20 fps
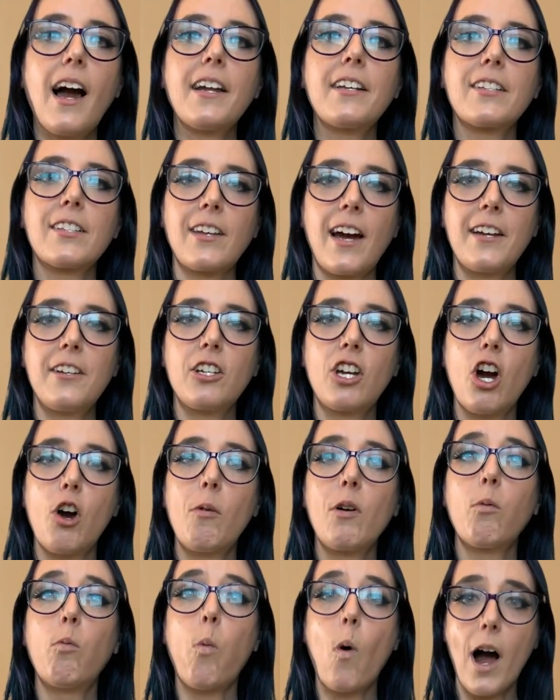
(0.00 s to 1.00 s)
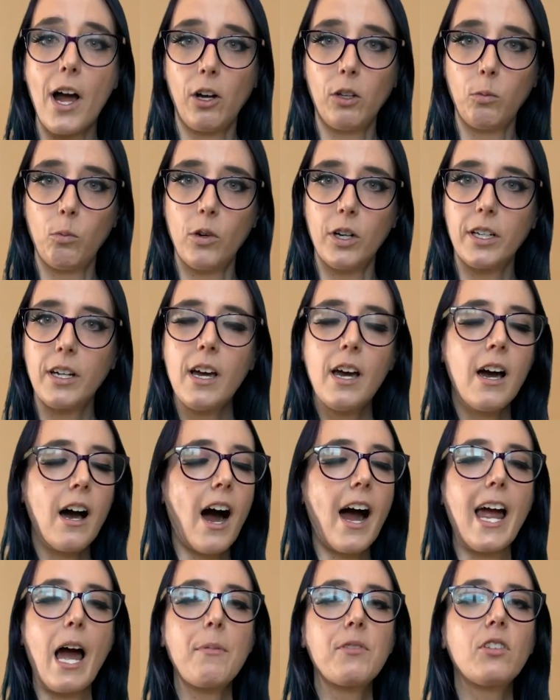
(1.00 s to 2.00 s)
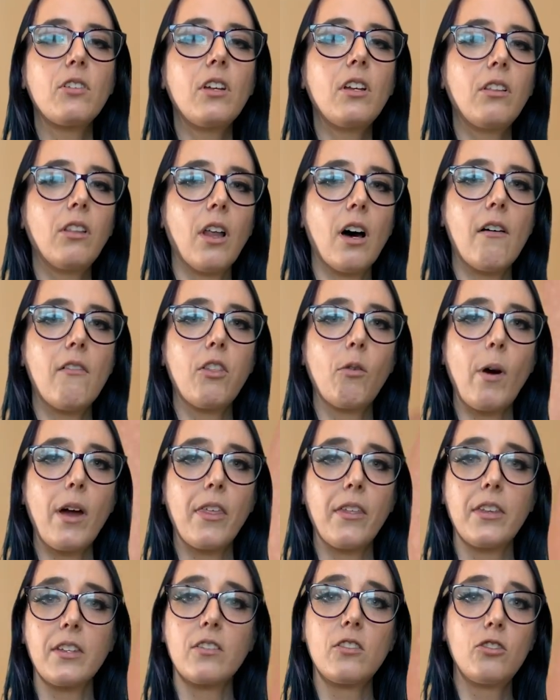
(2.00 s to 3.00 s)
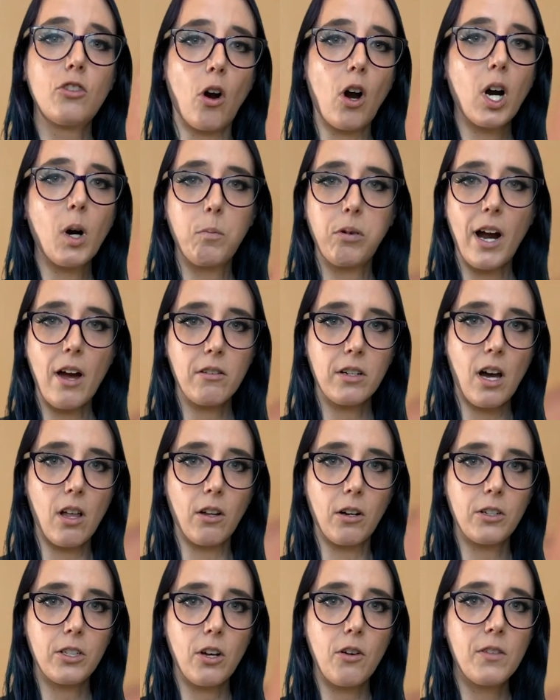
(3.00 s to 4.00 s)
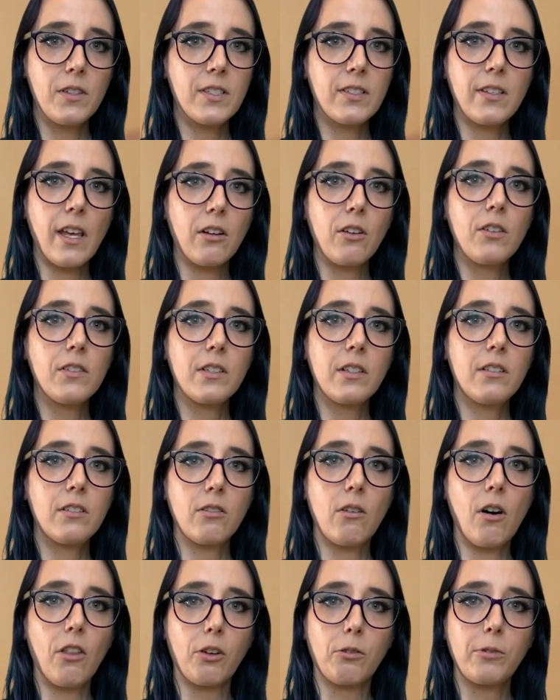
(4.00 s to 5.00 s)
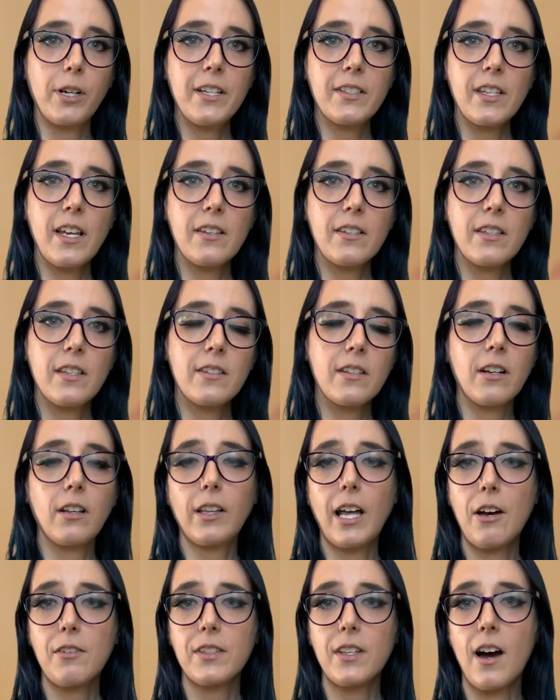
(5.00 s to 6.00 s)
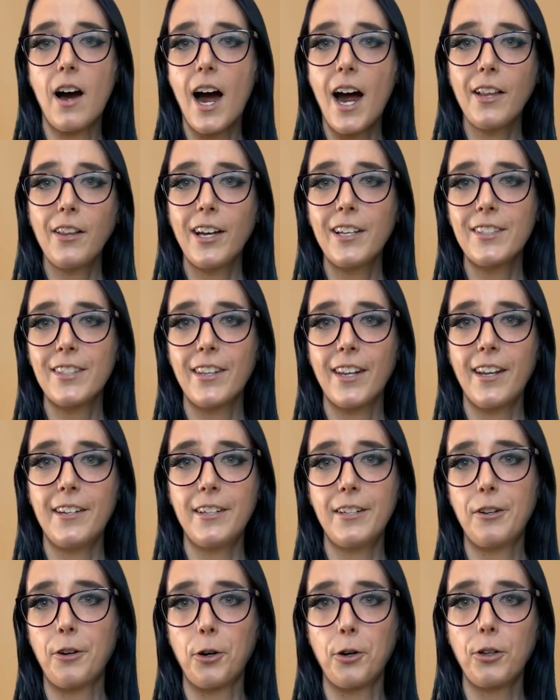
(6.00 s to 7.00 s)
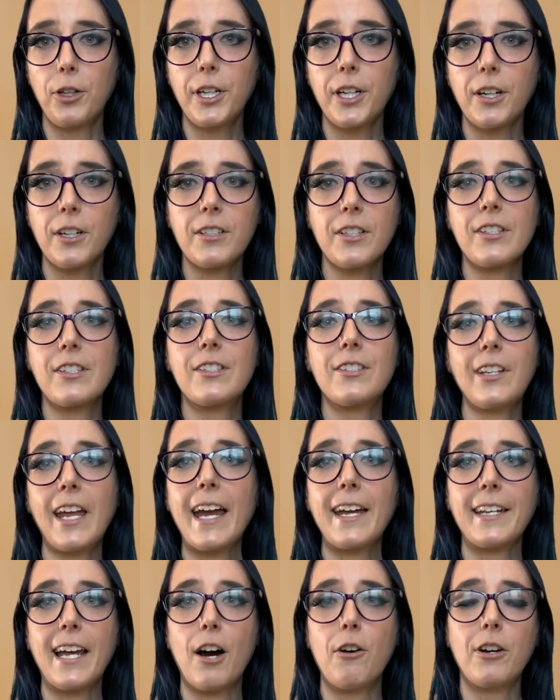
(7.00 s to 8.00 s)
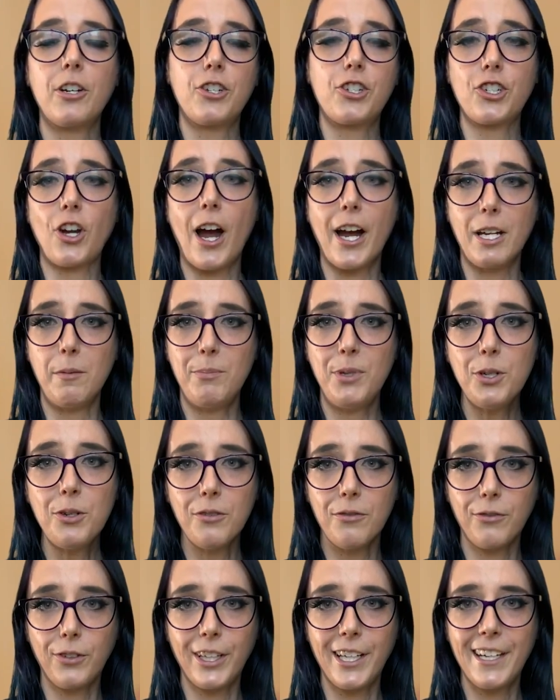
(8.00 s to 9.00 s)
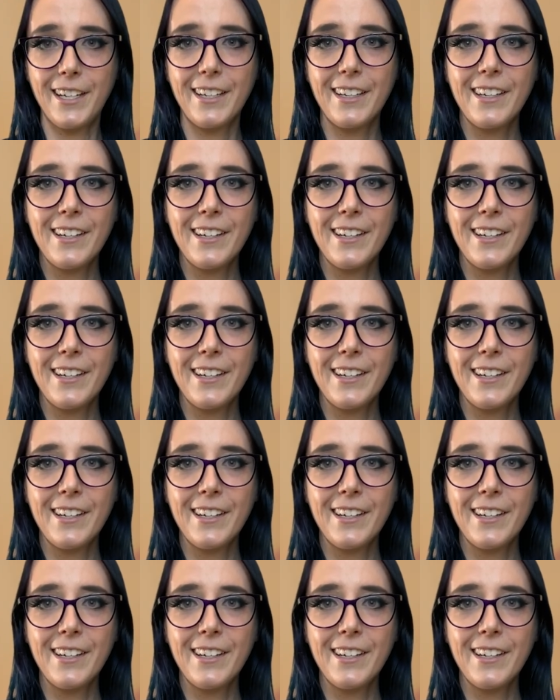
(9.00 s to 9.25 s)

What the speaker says: decided to go with wildwood. I absolutely love the way that this dark brown color tone settles into all the recesses and allows the highlights that I did earlier to stand out and shine beautifully.